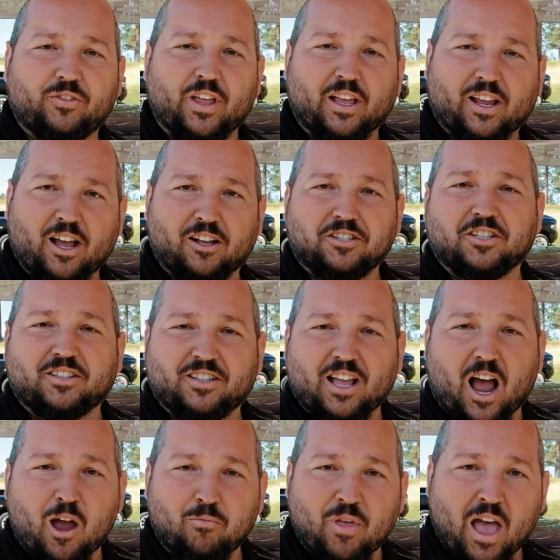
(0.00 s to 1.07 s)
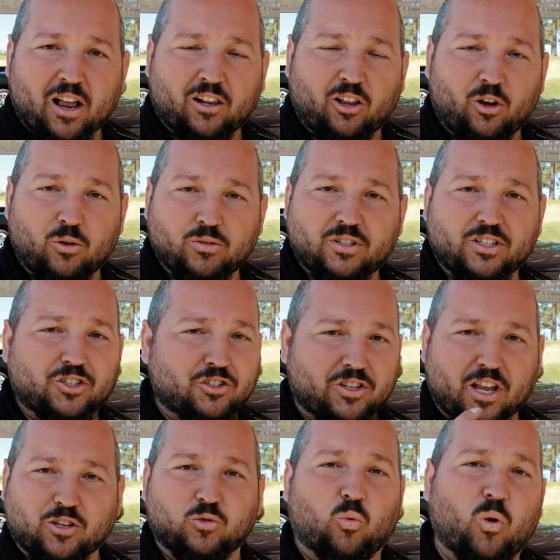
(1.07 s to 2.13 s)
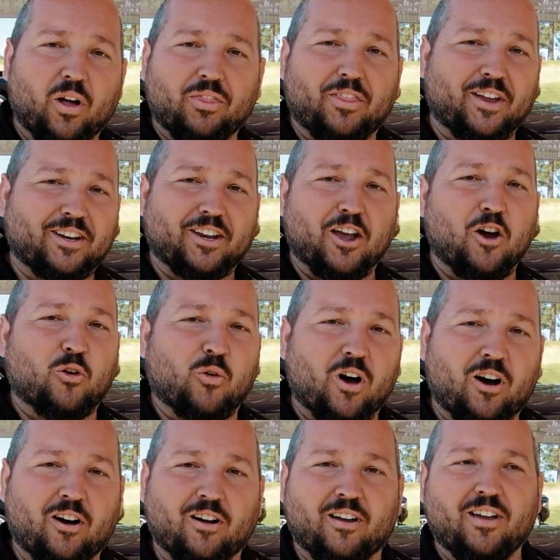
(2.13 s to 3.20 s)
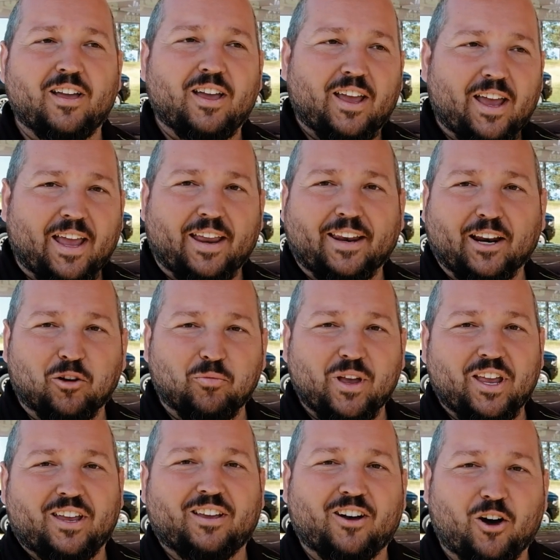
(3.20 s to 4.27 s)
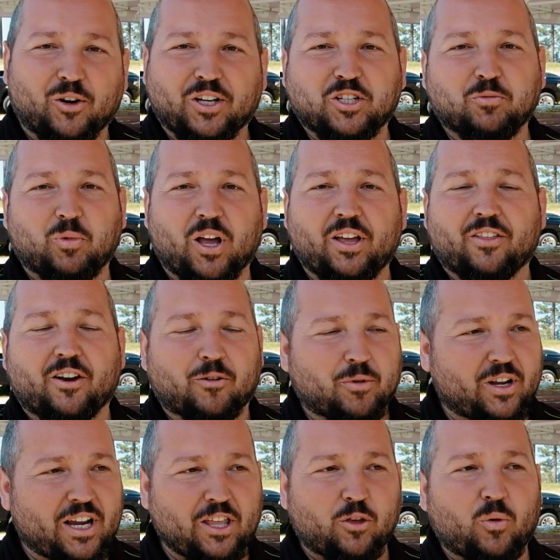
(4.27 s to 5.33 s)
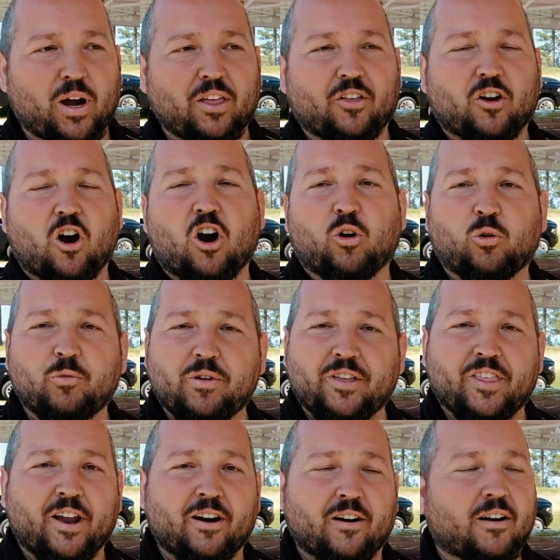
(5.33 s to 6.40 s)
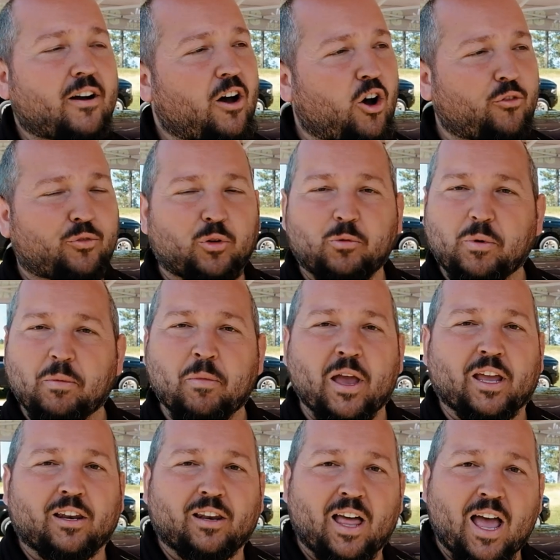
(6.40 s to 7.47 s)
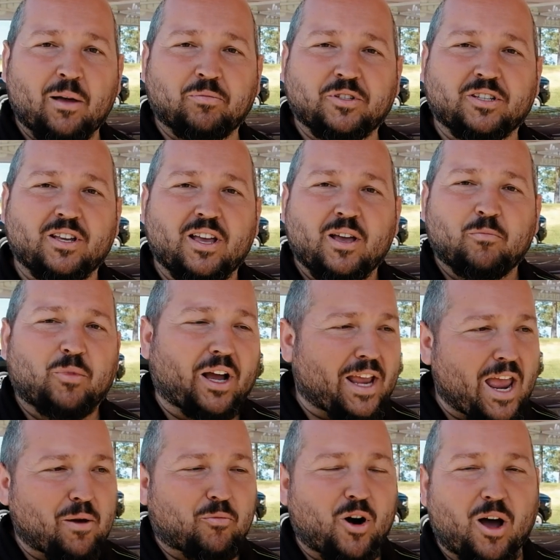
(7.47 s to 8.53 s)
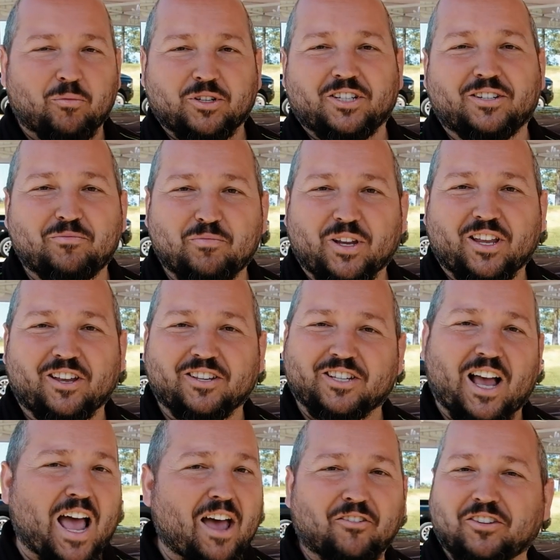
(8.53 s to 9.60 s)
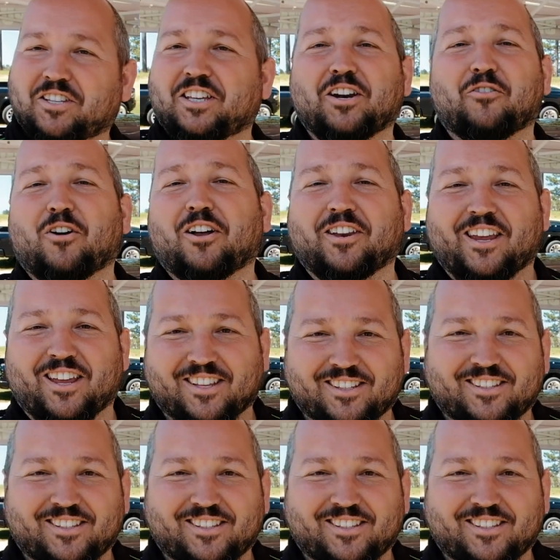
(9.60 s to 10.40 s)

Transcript: that cuts time that close, it just takes one thing to go wrong and it'll be on display there. But either way, the car will be there. Hopefully we'll be making laps. But I can't promise it because I haven't seen it run yet.